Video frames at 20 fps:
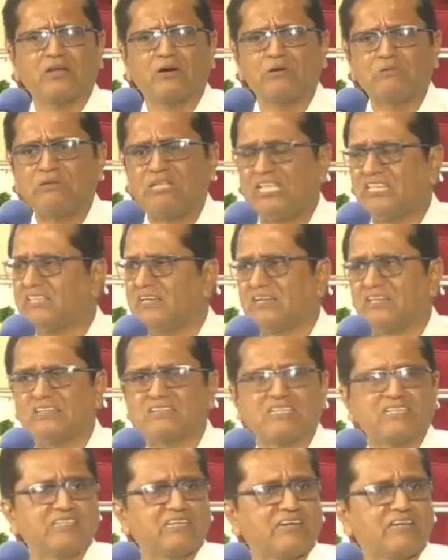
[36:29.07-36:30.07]
around hither,
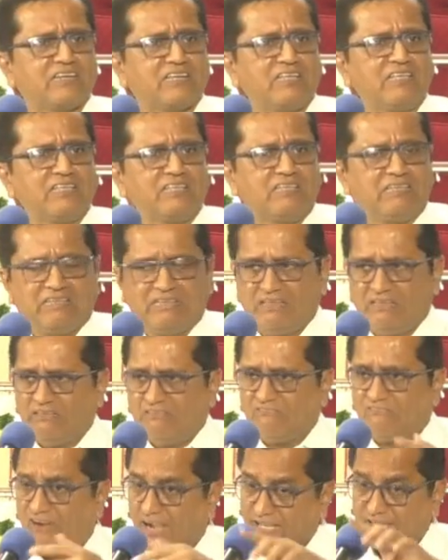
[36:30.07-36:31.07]
thither.
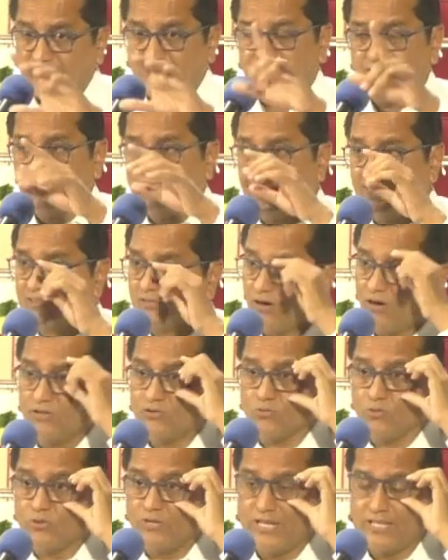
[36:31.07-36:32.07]
Finally, they
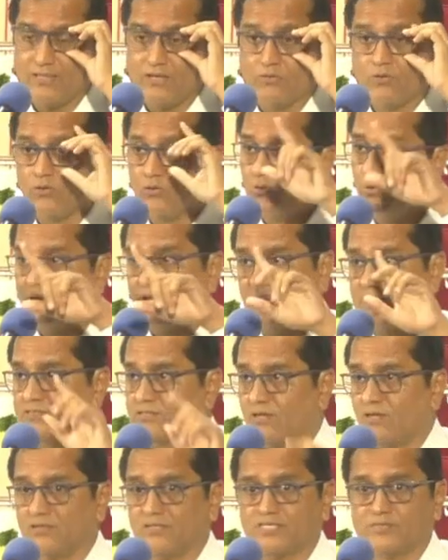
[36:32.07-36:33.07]
thought only the Guru can
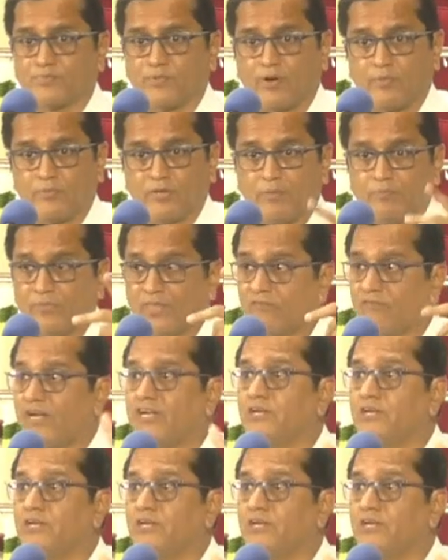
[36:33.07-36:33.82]
solve this problem. They